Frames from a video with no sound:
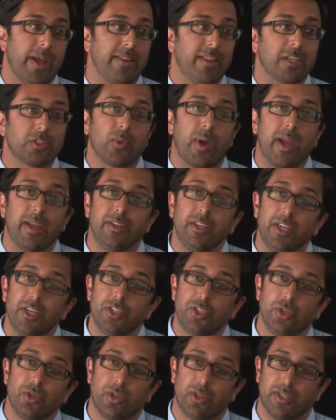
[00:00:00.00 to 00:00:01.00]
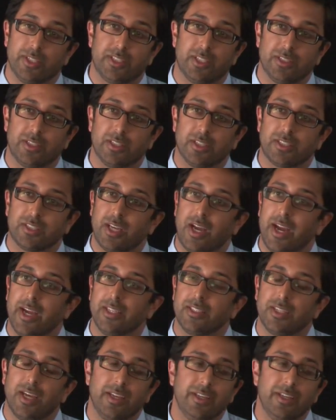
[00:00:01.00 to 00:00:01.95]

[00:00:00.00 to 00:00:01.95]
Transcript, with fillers: And that's why I need you to listen to the science.